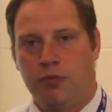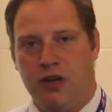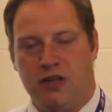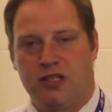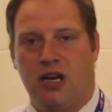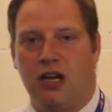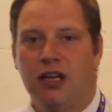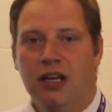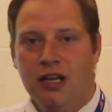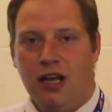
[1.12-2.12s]

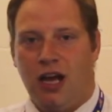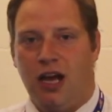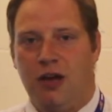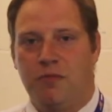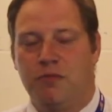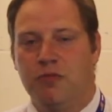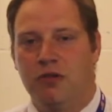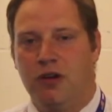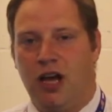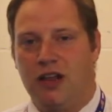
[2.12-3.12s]
Kunda,
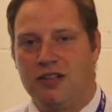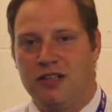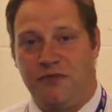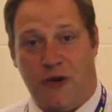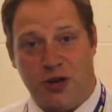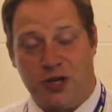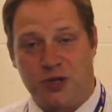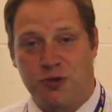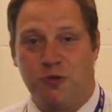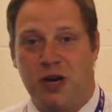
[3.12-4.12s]
very
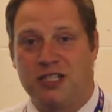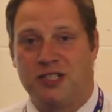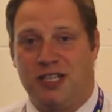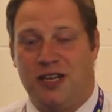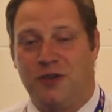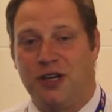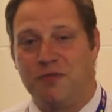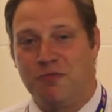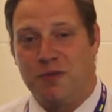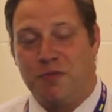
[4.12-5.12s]
unusual way to
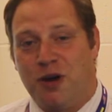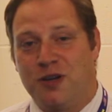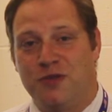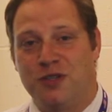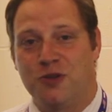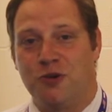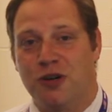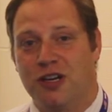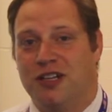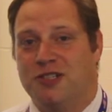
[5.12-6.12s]
deliver my part of the
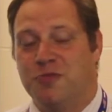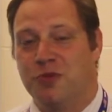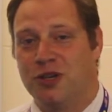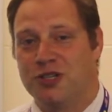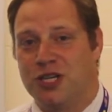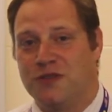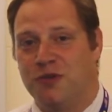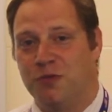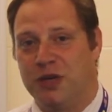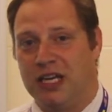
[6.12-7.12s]
talk. I do apologise for
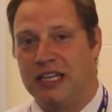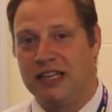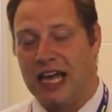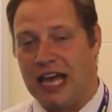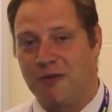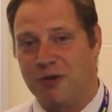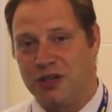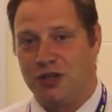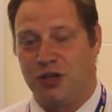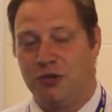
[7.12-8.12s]
not being there
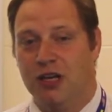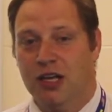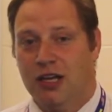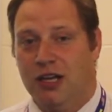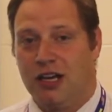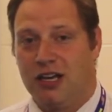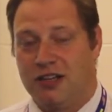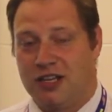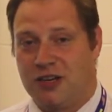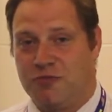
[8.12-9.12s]
with you. I
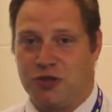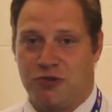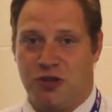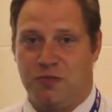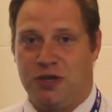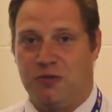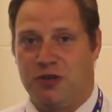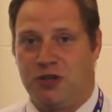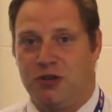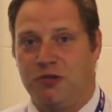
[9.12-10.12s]
think I'd much rather be
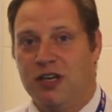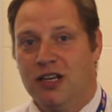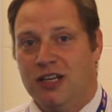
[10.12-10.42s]
with you